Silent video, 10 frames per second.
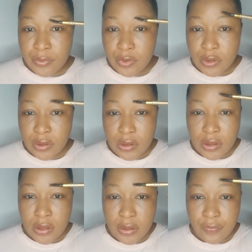Share the
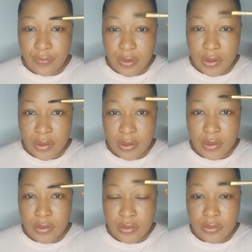live,
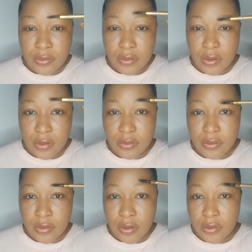guys. Let's
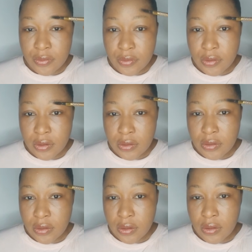get
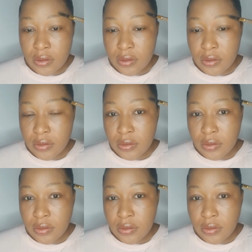started.